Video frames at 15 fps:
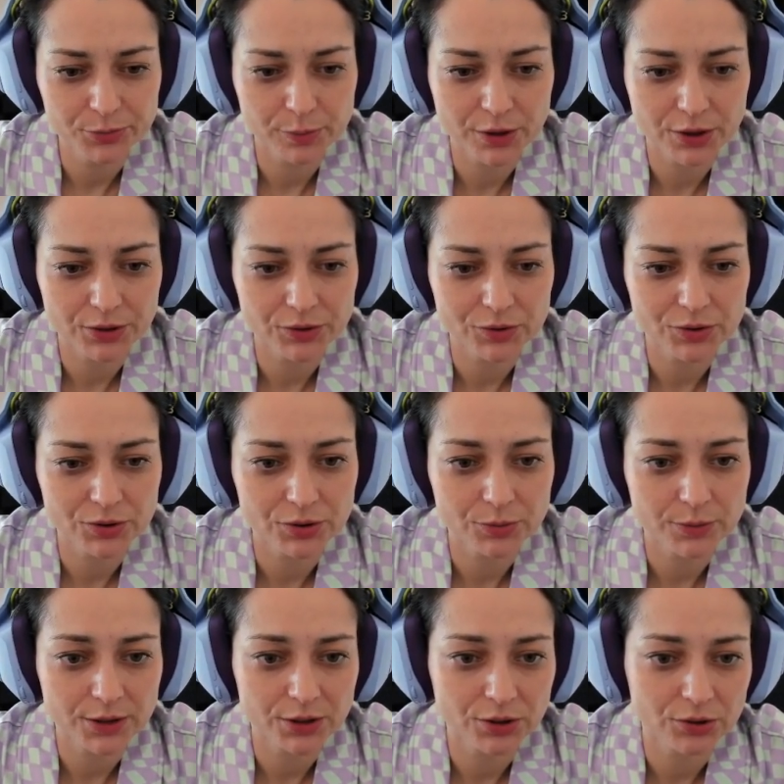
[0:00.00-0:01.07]
because
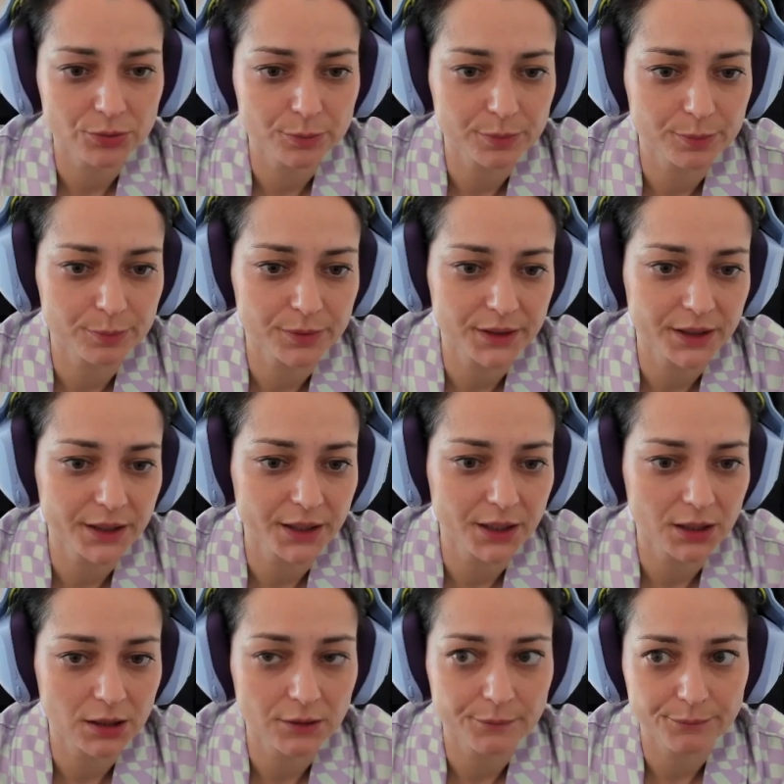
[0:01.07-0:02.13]
when you
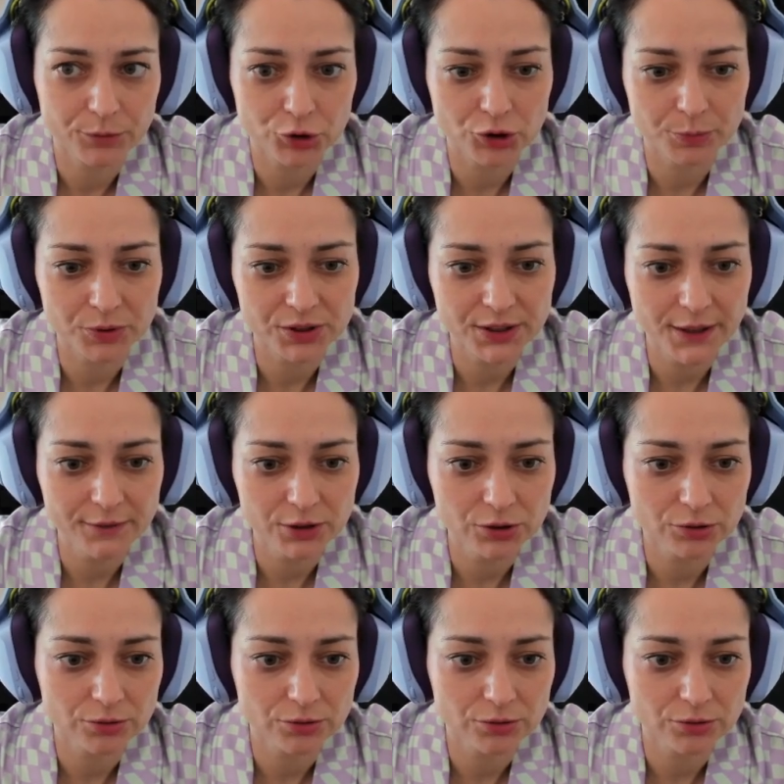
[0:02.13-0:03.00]
play bishop e7,